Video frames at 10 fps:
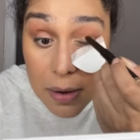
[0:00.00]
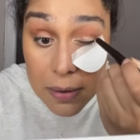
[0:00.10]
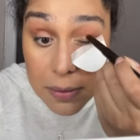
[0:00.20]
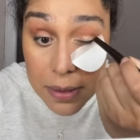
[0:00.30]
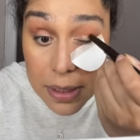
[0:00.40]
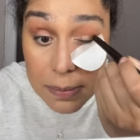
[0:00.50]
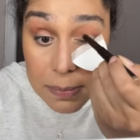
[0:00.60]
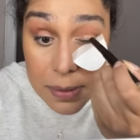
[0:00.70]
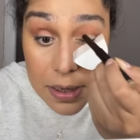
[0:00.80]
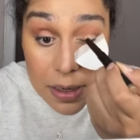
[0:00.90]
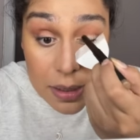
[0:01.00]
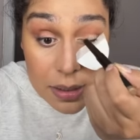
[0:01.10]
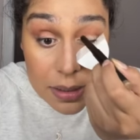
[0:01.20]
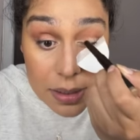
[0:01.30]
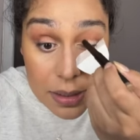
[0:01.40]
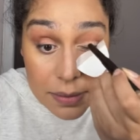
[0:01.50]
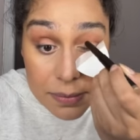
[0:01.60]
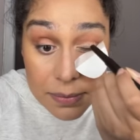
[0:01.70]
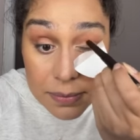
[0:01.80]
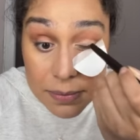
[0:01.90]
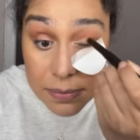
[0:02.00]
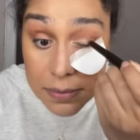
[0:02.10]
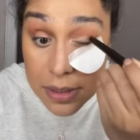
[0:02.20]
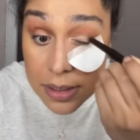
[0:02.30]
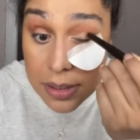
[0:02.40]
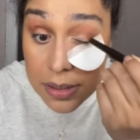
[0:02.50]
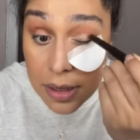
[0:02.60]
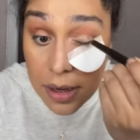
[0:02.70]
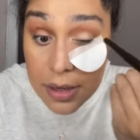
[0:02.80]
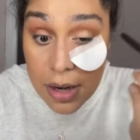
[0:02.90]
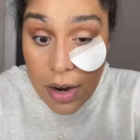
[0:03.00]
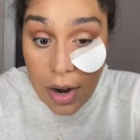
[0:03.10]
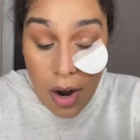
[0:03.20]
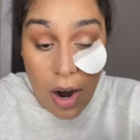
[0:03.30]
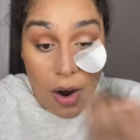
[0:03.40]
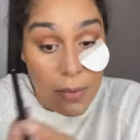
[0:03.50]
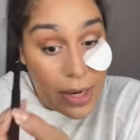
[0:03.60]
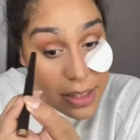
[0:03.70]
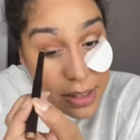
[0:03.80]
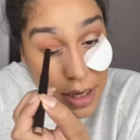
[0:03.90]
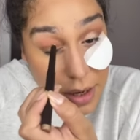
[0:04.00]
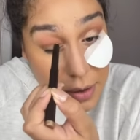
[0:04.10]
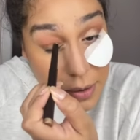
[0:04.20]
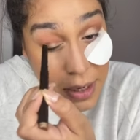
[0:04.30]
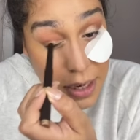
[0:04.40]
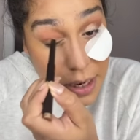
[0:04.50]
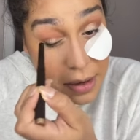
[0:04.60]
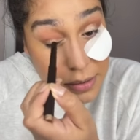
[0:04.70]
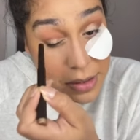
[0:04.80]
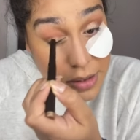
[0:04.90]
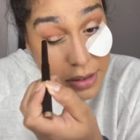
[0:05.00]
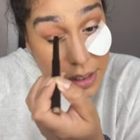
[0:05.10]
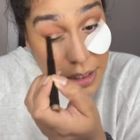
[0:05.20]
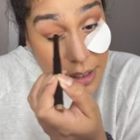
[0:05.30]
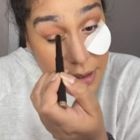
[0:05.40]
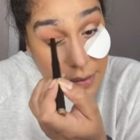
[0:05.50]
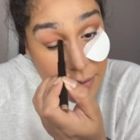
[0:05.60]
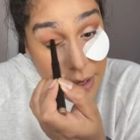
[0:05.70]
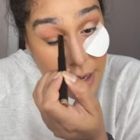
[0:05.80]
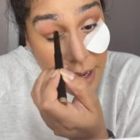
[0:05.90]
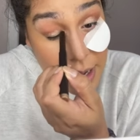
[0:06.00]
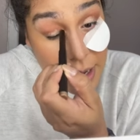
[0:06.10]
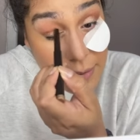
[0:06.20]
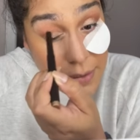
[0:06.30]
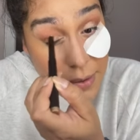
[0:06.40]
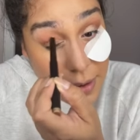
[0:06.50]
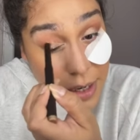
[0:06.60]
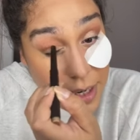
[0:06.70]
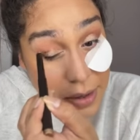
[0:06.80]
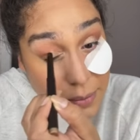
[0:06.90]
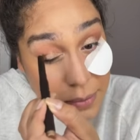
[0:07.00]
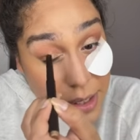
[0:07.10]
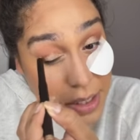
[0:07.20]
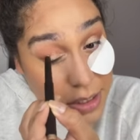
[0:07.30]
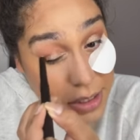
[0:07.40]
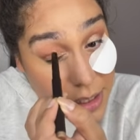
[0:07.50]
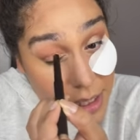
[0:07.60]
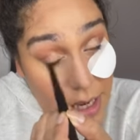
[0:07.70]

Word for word: cream color. This is an always a great alternative if you are in a rush